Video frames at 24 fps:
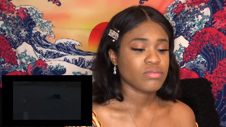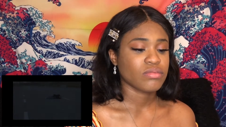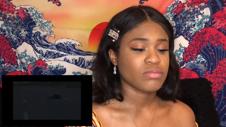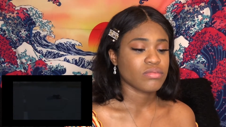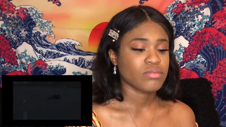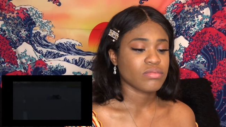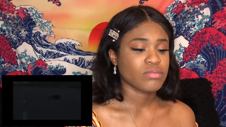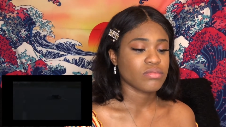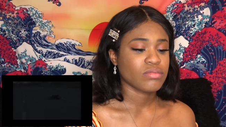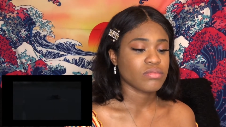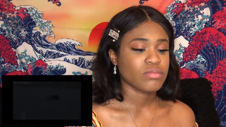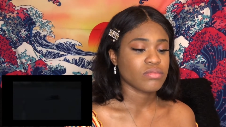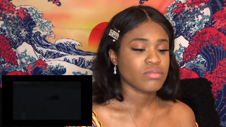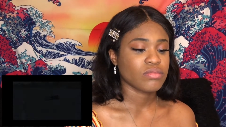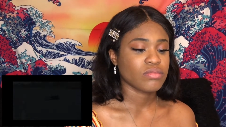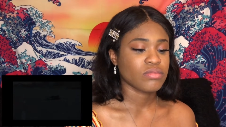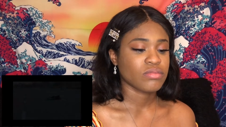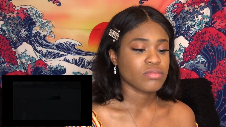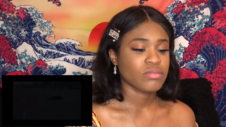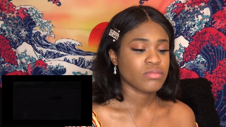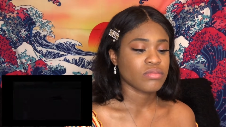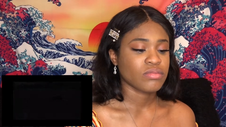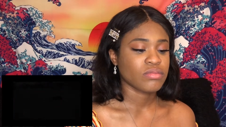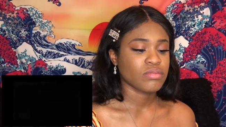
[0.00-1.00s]

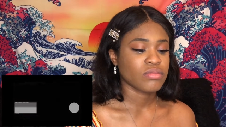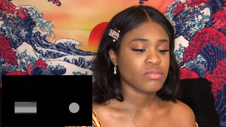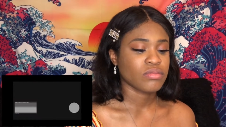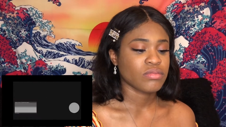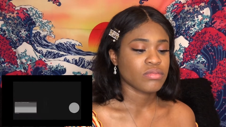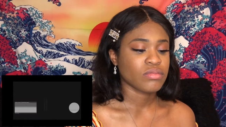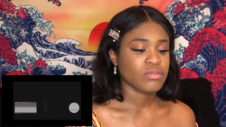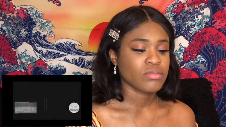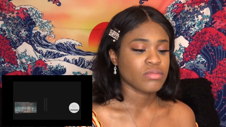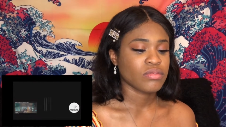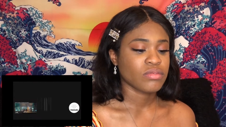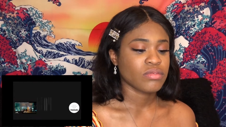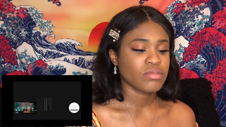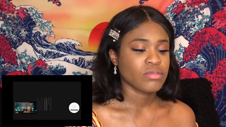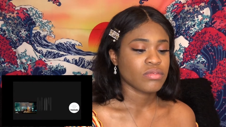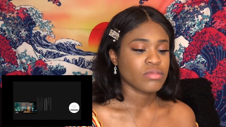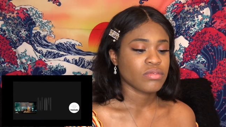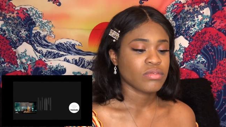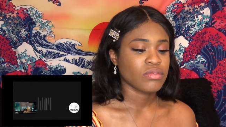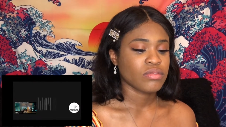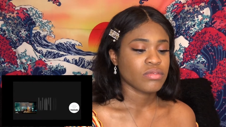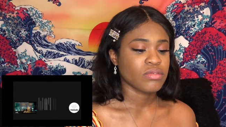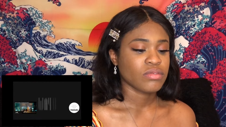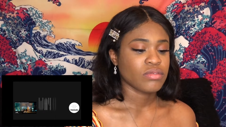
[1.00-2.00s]

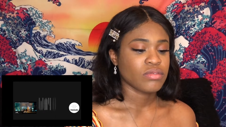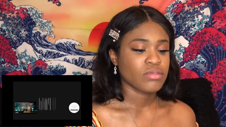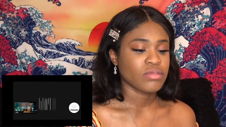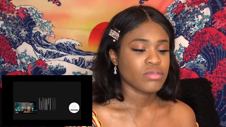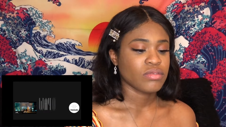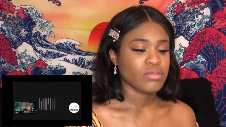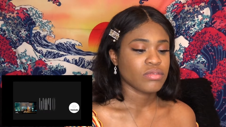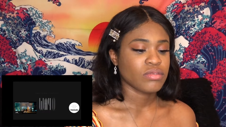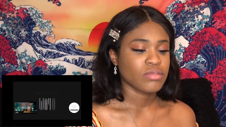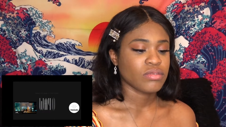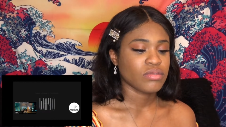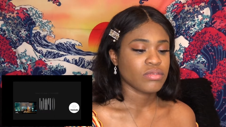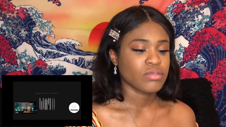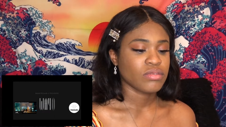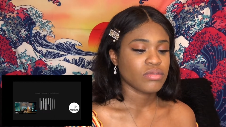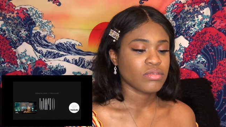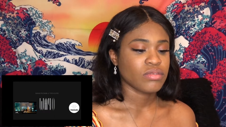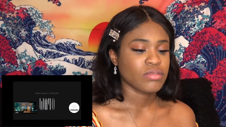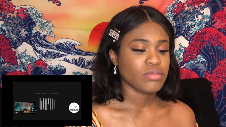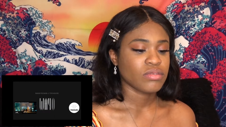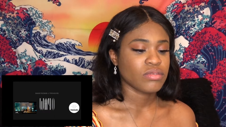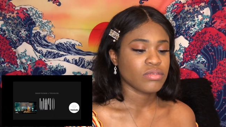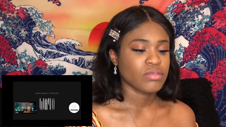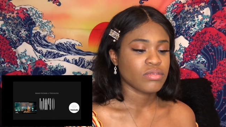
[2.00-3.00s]

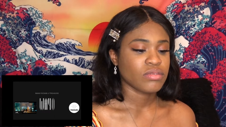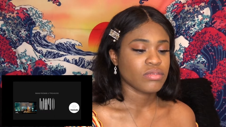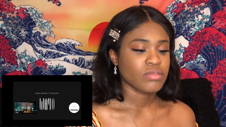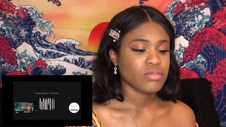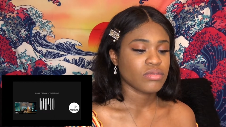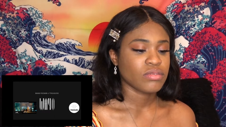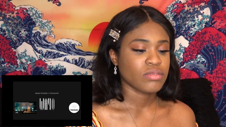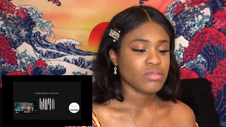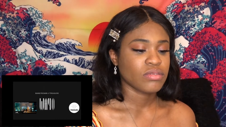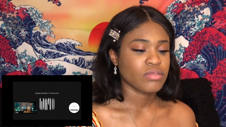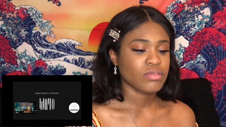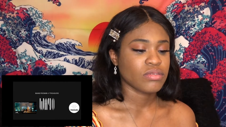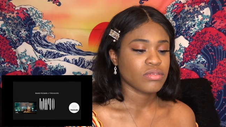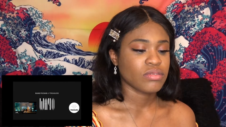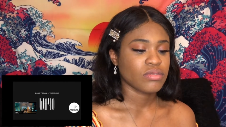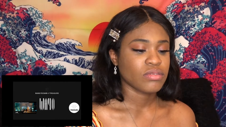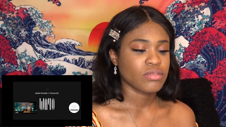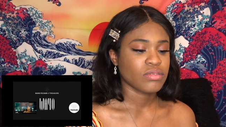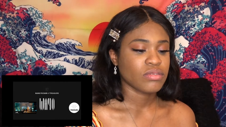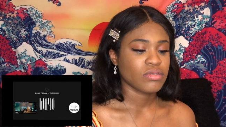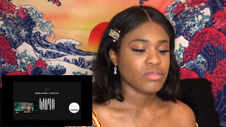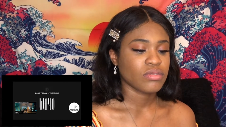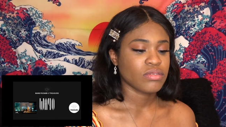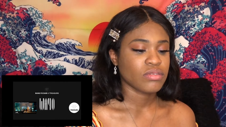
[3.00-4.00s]

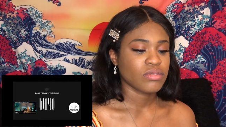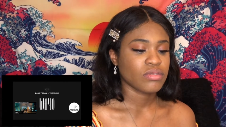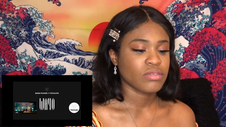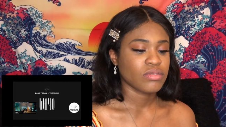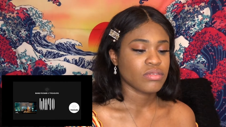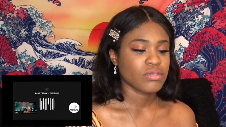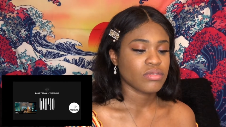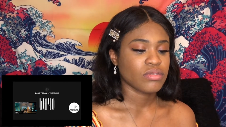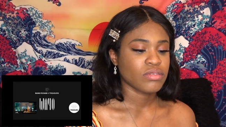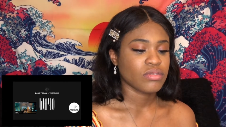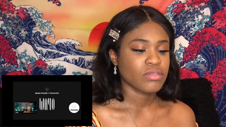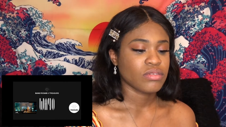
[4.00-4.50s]
(silence)